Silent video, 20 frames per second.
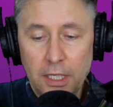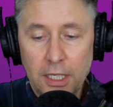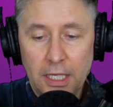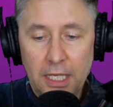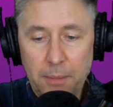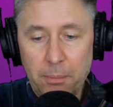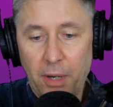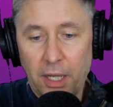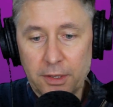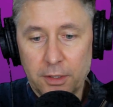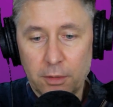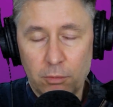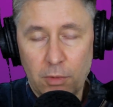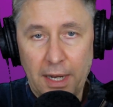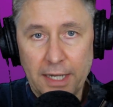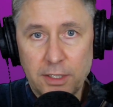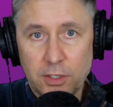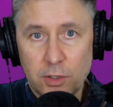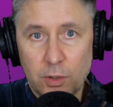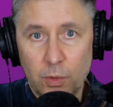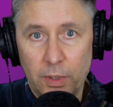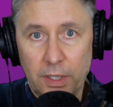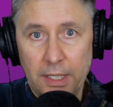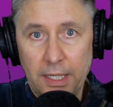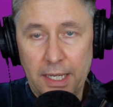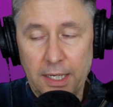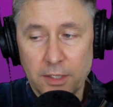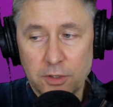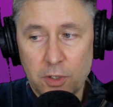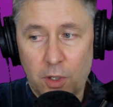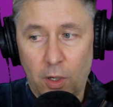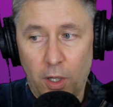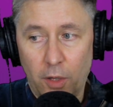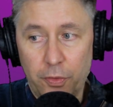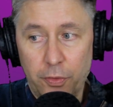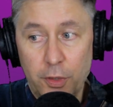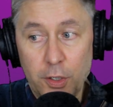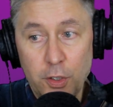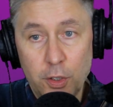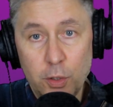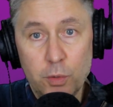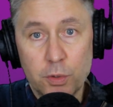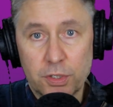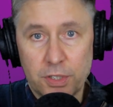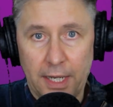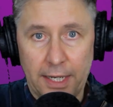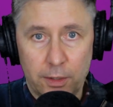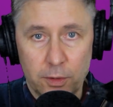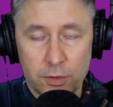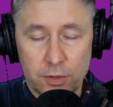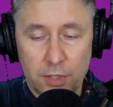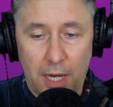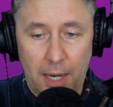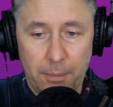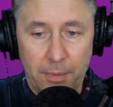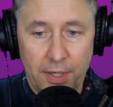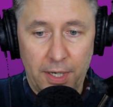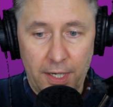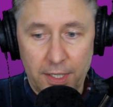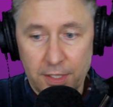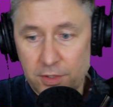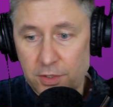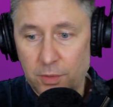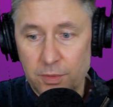he bought the rights to it, and it's called The New Psychocybernetics.